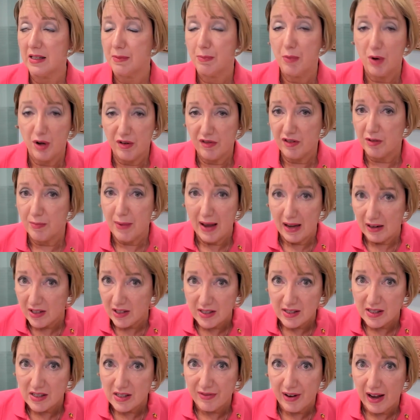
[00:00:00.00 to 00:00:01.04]
has moved
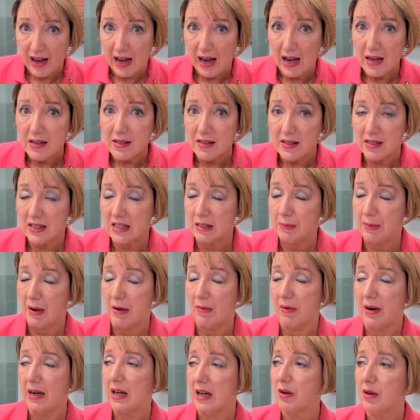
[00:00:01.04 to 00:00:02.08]
mountains for us. It's
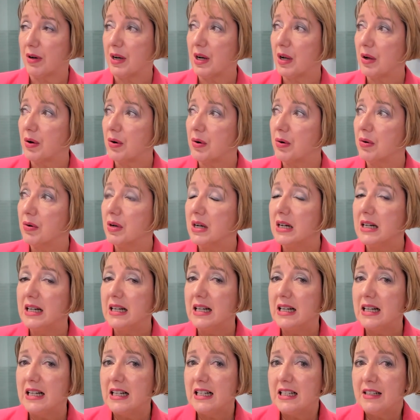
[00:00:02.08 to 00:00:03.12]
been really critical.
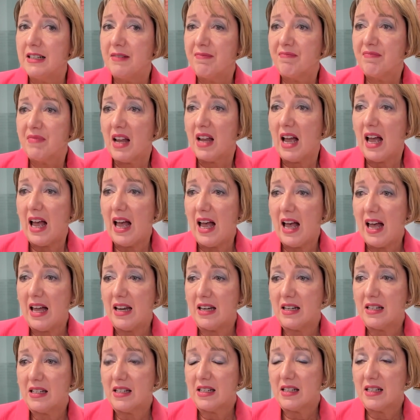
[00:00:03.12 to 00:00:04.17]

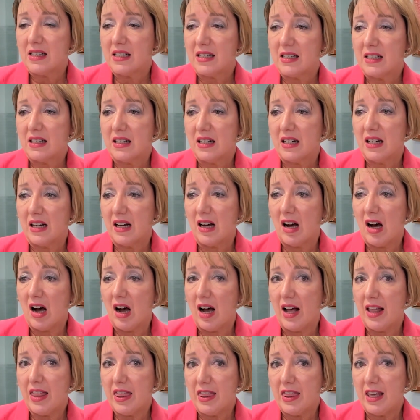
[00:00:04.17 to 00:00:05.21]
And
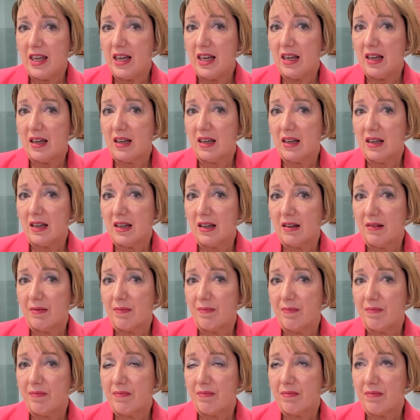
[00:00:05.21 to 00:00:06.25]
I think
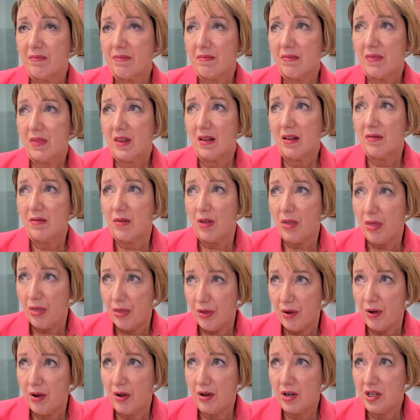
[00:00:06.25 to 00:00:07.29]
the
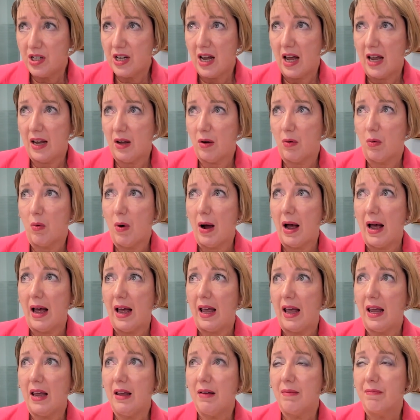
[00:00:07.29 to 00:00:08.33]
third
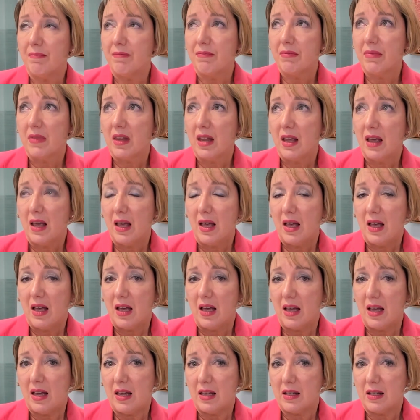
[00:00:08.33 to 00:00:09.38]
takeaway
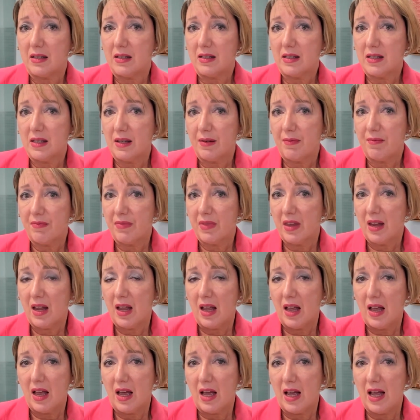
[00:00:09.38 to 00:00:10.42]
is
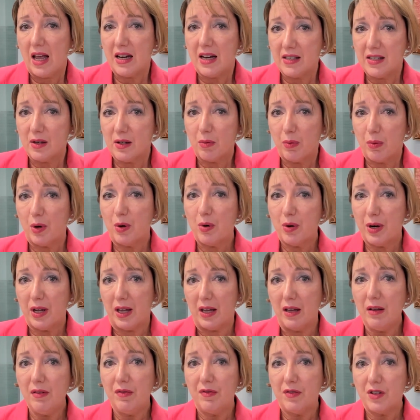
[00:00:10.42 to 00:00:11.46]
It is a real
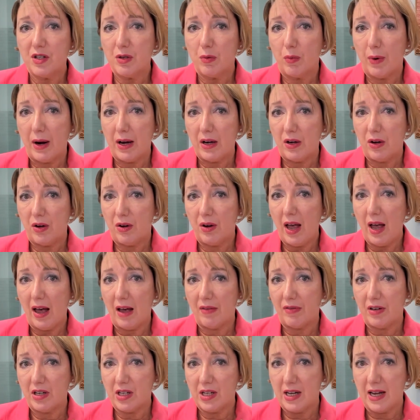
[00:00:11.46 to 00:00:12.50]
gift when you
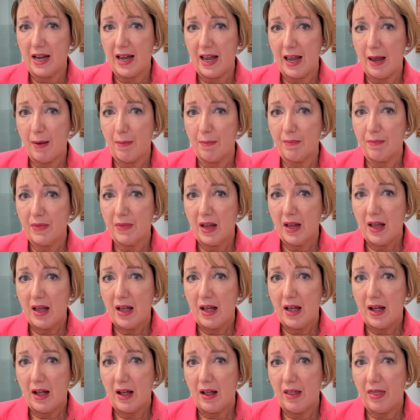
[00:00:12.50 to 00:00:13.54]
have a team
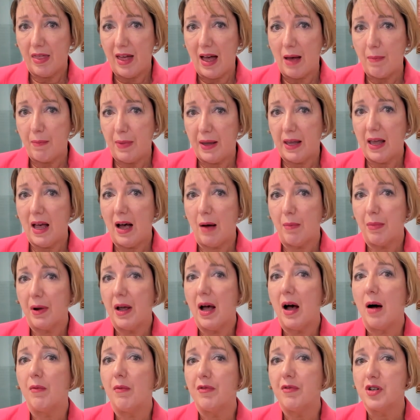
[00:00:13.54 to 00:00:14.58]
that become
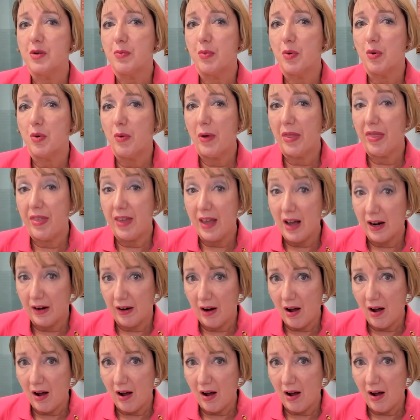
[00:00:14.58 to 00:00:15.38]
comfortable with the